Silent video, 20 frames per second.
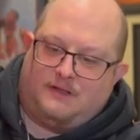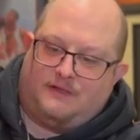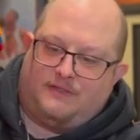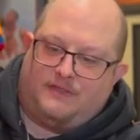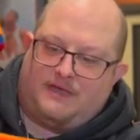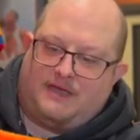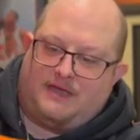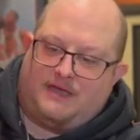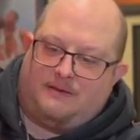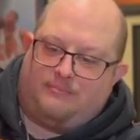
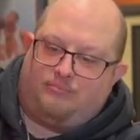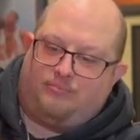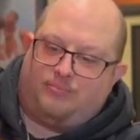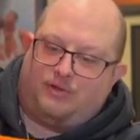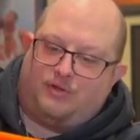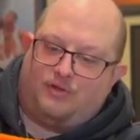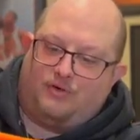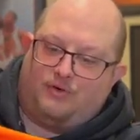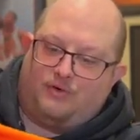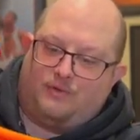the
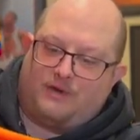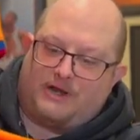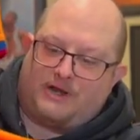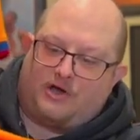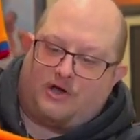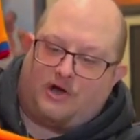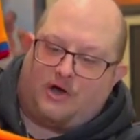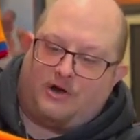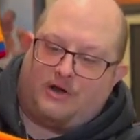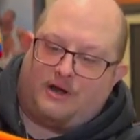blue and
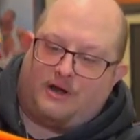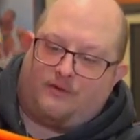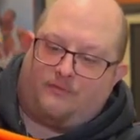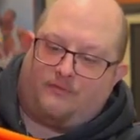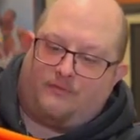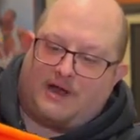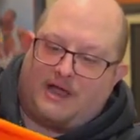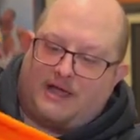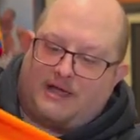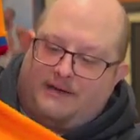garnet
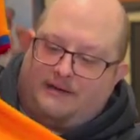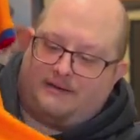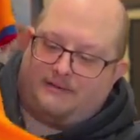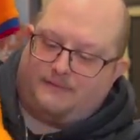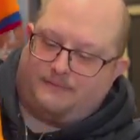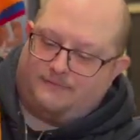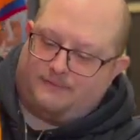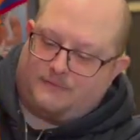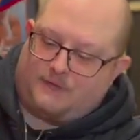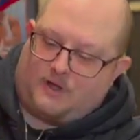red
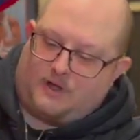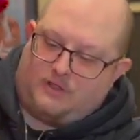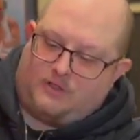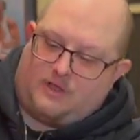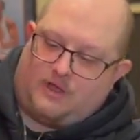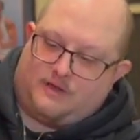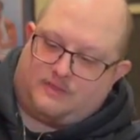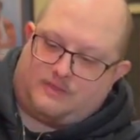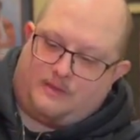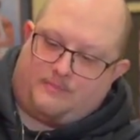
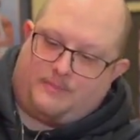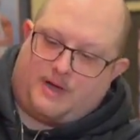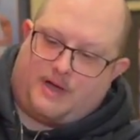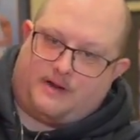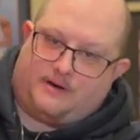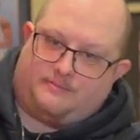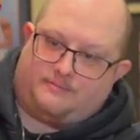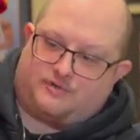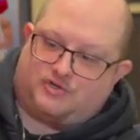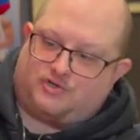along the
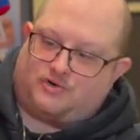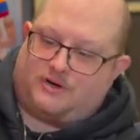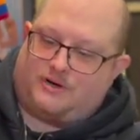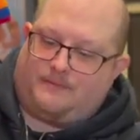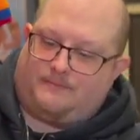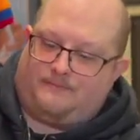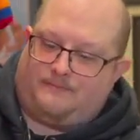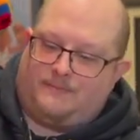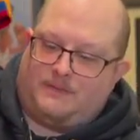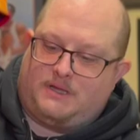bottom
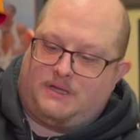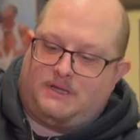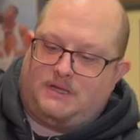trim.